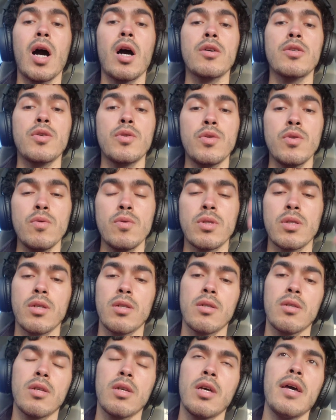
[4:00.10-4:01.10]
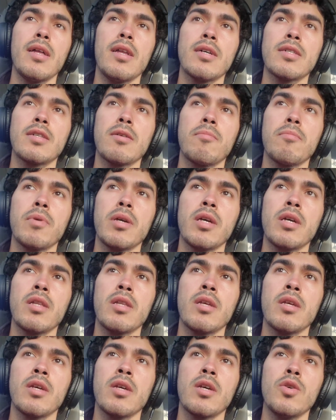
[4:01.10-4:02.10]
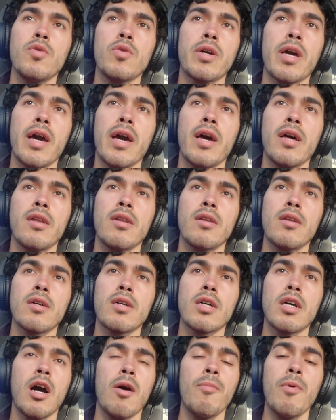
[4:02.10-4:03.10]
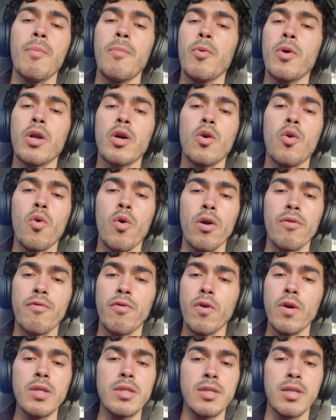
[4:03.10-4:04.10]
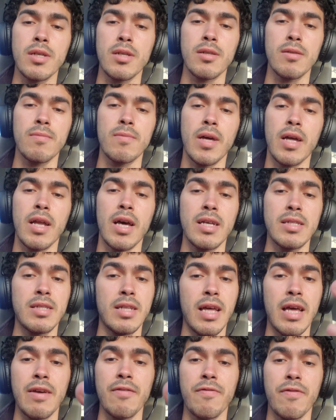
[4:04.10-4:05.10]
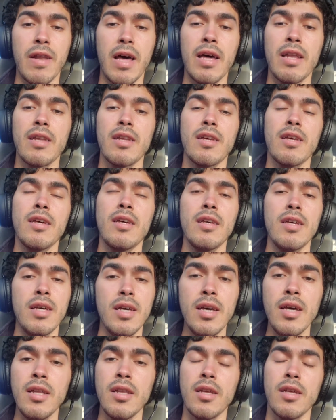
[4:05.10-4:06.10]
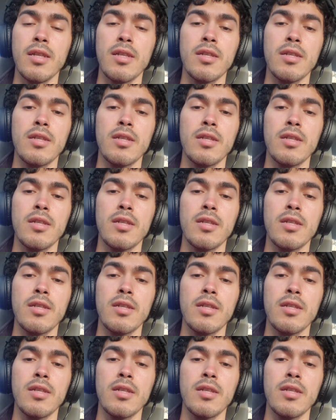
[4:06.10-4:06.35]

how you use it. It doesn't mean you can't come up with a chord voicing that has an A flat in it.